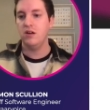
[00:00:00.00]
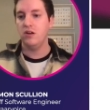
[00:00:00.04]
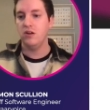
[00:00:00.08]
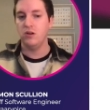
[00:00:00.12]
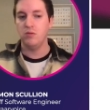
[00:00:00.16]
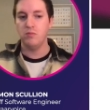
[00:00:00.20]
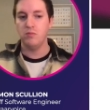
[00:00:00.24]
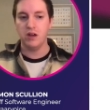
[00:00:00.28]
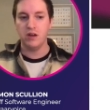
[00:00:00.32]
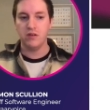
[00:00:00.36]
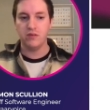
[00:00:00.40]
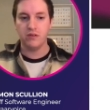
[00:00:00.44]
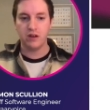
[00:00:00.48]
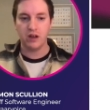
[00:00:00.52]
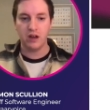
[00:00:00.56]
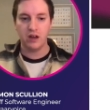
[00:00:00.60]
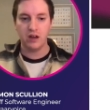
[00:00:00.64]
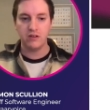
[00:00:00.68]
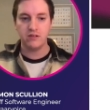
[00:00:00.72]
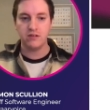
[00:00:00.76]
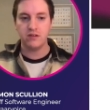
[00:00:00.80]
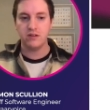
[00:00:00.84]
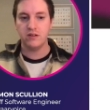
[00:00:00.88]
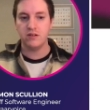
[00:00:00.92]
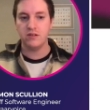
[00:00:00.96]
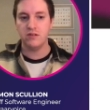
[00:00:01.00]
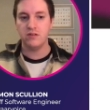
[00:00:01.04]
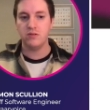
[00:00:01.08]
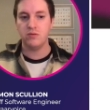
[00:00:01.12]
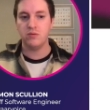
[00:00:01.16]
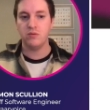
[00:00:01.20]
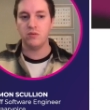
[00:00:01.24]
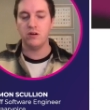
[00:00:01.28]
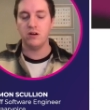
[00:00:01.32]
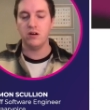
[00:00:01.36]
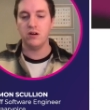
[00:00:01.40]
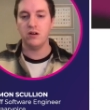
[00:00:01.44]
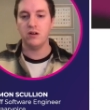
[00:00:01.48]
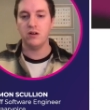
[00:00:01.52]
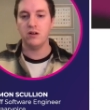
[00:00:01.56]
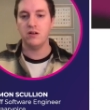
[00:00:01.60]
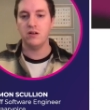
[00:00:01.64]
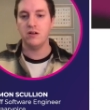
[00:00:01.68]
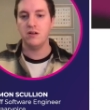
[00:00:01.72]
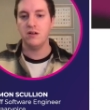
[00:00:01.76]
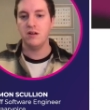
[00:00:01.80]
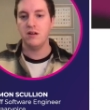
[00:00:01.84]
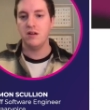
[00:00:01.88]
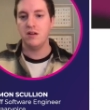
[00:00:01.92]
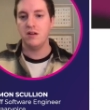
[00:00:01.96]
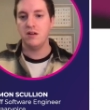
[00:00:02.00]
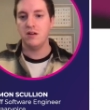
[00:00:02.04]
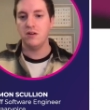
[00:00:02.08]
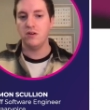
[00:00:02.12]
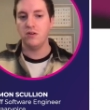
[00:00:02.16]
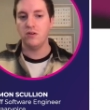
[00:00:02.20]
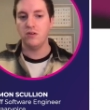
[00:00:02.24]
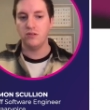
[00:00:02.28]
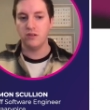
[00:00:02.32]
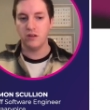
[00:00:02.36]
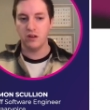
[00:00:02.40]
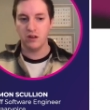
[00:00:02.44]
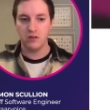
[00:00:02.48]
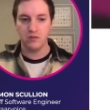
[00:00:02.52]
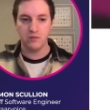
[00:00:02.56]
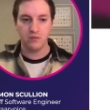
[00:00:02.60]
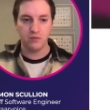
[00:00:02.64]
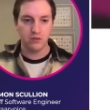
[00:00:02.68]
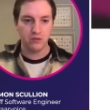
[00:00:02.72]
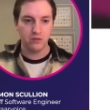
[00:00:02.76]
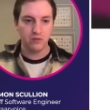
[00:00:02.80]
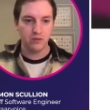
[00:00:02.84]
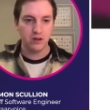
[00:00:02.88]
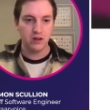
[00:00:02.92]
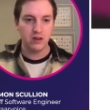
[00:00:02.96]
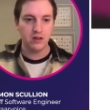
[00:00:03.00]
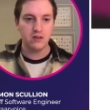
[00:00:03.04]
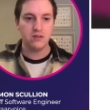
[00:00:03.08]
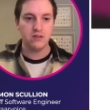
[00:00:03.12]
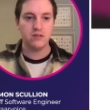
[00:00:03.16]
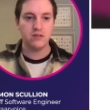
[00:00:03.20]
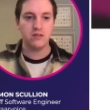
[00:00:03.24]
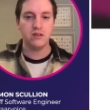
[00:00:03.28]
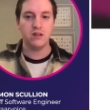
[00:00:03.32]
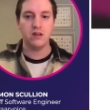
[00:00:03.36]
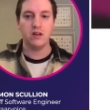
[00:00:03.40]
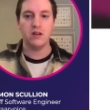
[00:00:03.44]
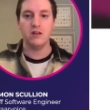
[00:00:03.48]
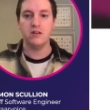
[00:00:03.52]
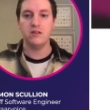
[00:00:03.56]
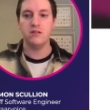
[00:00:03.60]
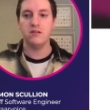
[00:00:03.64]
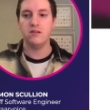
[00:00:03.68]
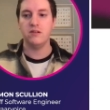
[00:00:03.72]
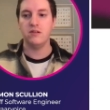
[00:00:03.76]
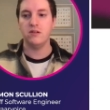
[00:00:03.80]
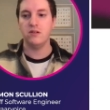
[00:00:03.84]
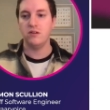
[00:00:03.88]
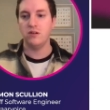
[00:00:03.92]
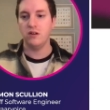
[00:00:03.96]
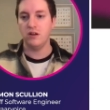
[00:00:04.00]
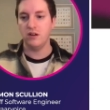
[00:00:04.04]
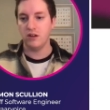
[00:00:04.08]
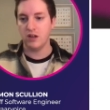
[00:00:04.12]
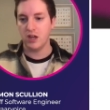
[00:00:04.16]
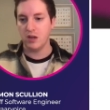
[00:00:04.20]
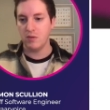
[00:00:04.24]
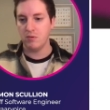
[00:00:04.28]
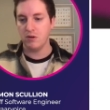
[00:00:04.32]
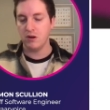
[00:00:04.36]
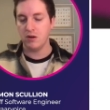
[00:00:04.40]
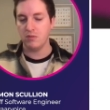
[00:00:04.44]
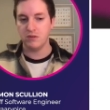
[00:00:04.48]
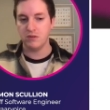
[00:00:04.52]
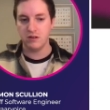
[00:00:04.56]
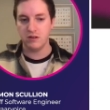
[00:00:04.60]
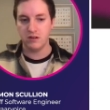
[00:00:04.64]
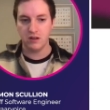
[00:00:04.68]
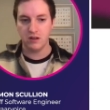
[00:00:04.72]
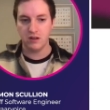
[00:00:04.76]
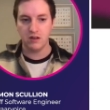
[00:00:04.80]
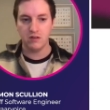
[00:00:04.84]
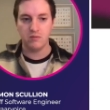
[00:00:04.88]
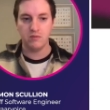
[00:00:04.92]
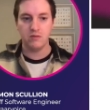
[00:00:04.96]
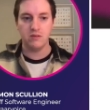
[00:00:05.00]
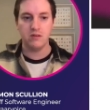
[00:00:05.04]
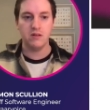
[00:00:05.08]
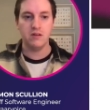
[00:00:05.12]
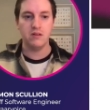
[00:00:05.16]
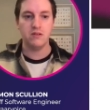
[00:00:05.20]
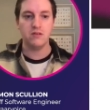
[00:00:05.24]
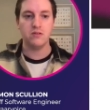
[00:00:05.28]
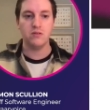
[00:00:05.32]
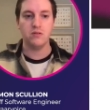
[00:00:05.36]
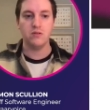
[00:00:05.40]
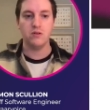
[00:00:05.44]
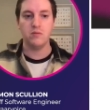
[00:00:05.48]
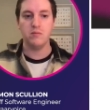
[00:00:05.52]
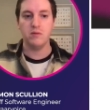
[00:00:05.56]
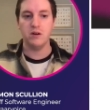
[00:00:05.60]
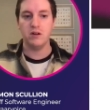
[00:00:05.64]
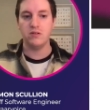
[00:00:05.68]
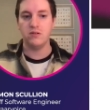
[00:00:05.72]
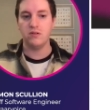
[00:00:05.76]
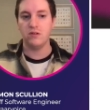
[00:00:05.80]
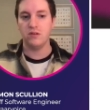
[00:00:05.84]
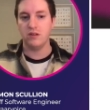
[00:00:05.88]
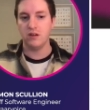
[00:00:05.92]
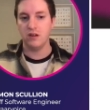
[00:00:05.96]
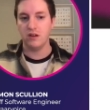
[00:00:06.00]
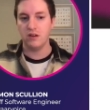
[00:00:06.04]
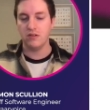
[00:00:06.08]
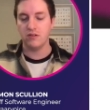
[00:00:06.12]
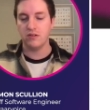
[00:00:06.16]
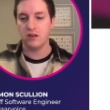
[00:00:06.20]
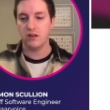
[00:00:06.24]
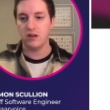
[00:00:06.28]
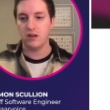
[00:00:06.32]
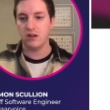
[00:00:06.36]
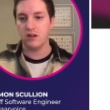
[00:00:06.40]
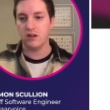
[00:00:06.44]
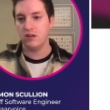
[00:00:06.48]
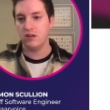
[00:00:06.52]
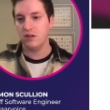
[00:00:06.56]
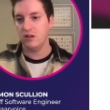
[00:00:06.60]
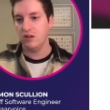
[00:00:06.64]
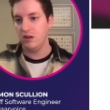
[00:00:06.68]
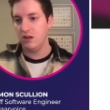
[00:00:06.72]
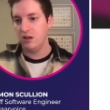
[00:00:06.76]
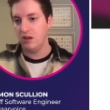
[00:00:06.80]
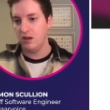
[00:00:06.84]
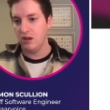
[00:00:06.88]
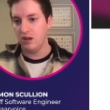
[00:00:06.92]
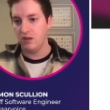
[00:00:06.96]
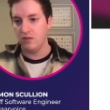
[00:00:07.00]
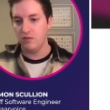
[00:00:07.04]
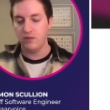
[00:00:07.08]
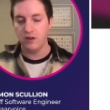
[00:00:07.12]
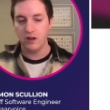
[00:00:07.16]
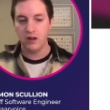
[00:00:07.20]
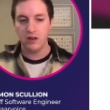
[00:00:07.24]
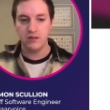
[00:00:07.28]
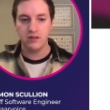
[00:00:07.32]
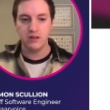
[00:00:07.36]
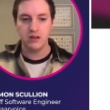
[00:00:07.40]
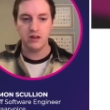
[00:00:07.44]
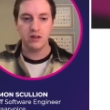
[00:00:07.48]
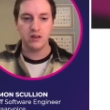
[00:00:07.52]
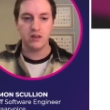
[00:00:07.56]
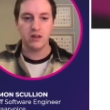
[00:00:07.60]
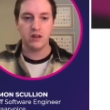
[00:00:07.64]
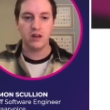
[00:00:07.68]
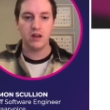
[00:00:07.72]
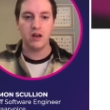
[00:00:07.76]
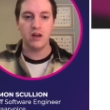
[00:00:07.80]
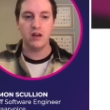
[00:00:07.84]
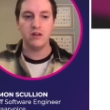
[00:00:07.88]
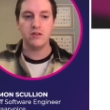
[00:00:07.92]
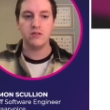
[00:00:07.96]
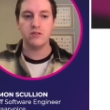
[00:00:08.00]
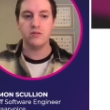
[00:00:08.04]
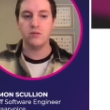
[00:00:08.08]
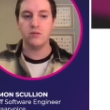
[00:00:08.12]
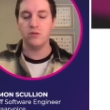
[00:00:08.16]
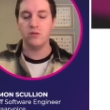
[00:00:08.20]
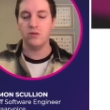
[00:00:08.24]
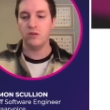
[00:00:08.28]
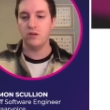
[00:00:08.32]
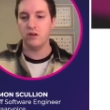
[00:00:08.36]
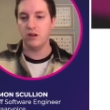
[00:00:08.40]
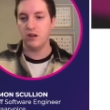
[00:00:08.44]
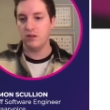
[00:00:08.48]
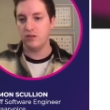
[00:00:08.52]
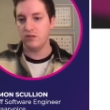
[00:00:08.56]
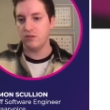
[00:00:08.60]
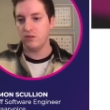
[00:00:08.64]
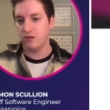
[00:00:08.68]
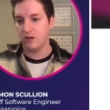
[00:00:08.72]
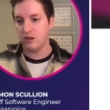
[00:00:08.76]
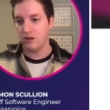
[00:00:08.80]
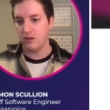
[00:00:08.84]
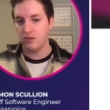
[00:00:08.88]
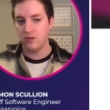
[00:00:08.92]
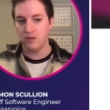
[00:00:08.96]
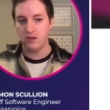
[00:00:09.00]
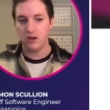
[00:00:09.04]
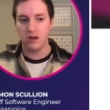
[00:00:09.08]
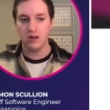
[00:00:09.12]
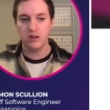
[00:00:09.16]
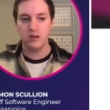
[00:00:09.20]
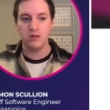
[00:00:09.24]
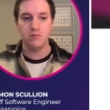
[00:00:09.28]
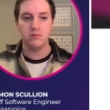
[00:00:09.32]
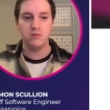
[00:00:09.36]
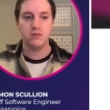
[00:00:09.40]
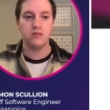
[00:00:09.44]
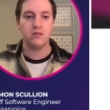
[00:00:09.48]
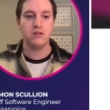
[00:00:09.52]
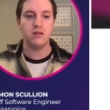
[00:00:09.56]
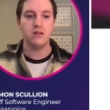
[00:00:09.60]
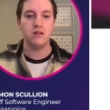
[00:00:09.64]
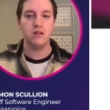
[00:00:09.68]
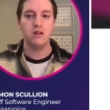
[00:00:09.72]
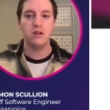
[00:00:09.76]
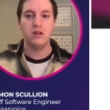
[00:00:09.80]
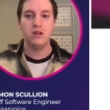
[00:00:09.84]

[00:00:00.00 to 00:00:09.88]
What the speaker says: You may have caches where you're using it for reads and you need to keep it up to date. So you might do things like invalidating the cache or inserting new items.